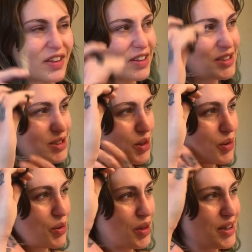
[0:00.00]

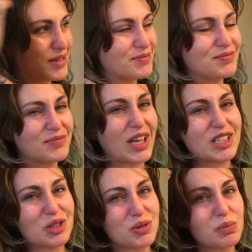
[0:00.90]
So
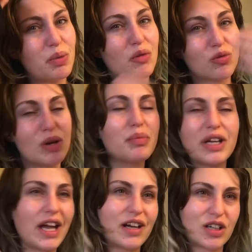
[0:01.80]
she was
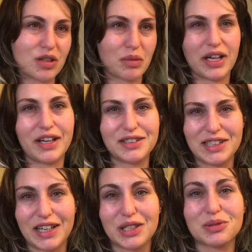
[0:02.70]
ripping hair out of my head,
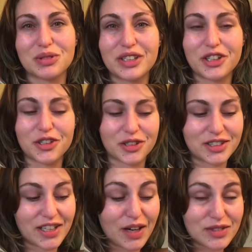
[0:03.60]
and it really hurt
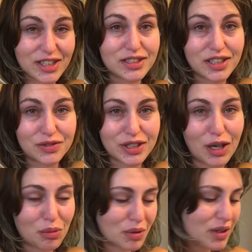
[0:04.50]
because I have a sensitive
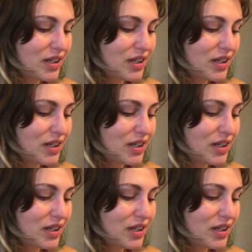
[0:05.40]
scalp.